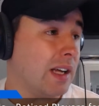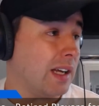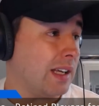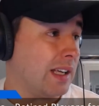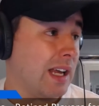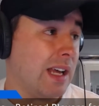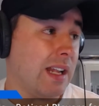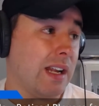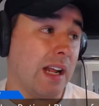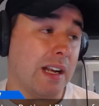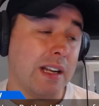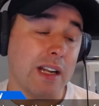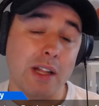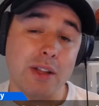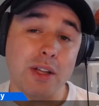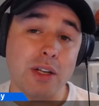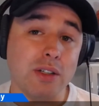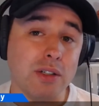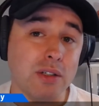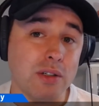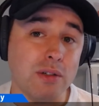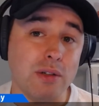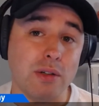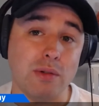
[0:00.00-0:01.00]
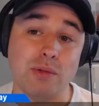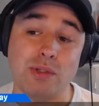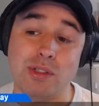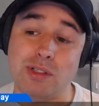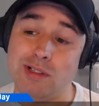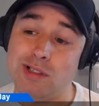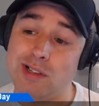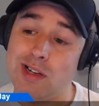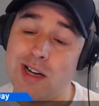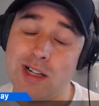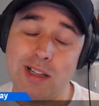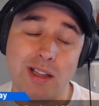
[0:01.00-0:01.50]
Again, another dude who's
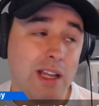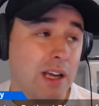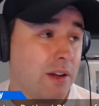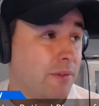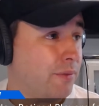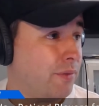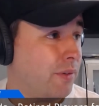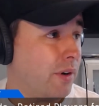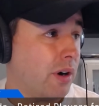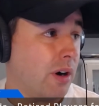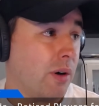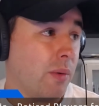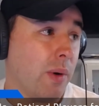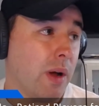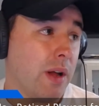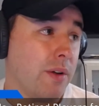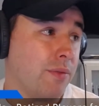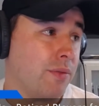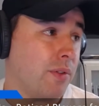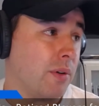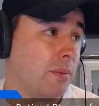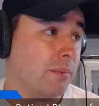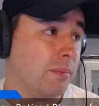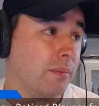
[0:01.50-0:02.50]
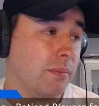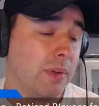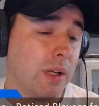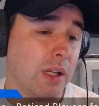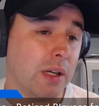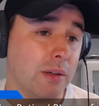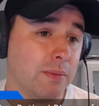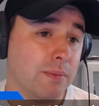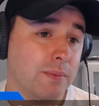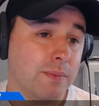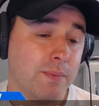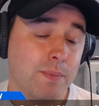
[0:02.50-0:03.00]
not that far away from,
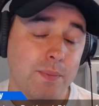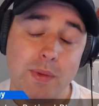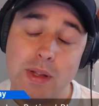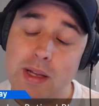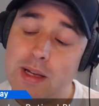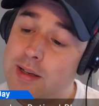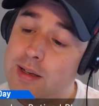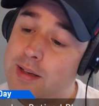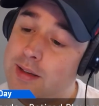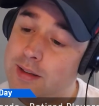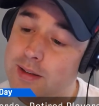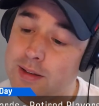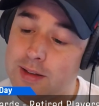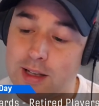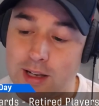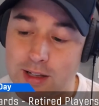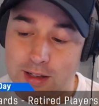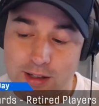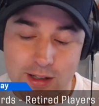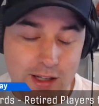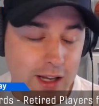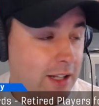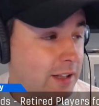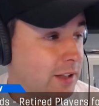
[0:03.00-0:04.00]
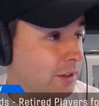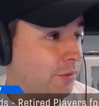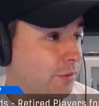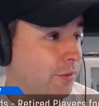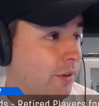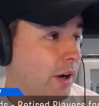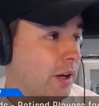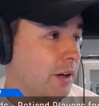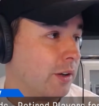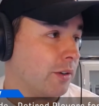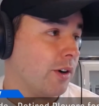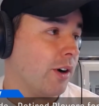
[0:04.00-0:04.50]
getting the
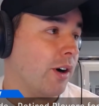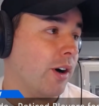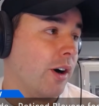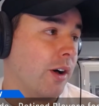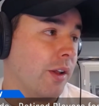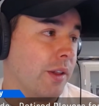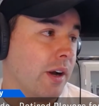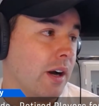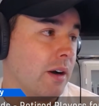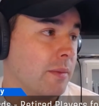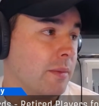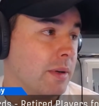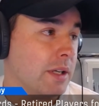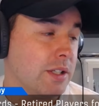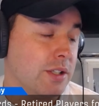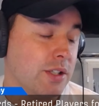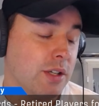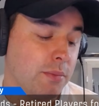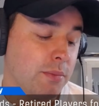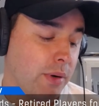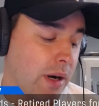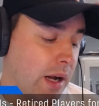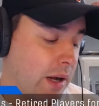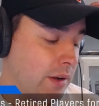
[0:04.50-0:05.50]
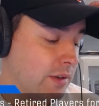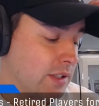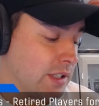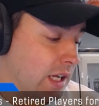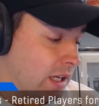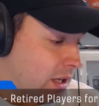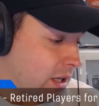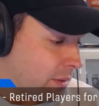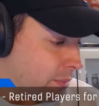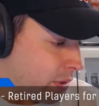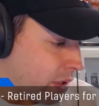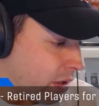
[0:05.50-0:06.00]
final call there. I mean, Jim Brown is
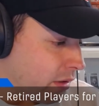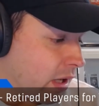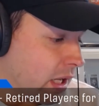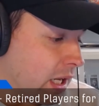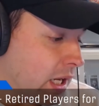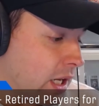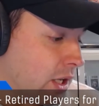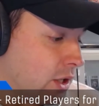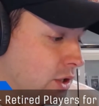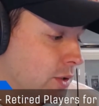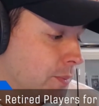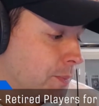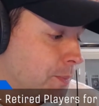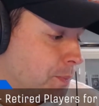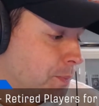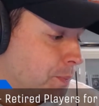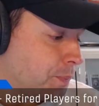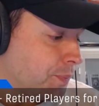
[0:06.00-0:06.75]
getting up there in age.